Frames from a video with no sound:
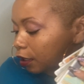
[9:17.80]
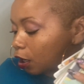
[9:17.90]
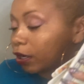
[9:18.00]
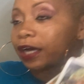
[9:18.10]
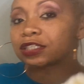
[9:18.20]

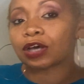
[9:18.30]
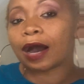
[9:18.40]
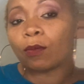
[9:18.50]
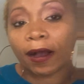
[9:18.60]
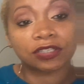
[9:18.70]
Okay, so I
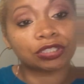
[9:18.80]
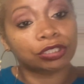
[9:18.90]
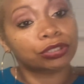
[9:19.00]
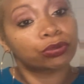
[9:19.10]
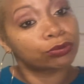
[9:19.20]
watched
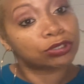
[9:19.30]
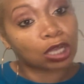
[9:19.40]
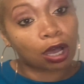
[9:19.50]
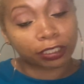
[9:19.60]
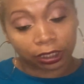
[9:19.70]
Look Who's
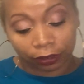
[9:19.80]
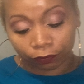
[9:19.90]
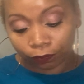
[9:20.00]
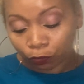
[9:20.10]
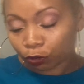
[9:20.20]

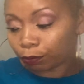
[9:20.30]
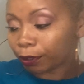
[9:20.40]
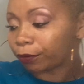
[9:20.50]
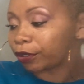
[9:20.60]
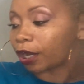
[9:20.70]
Talking. You
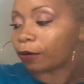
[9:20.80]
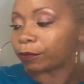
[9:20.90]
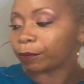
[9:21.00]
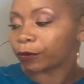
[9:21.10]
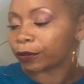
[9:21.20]
remember, y'all
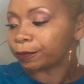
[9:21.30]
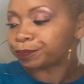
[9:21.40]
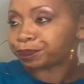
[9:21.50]
remember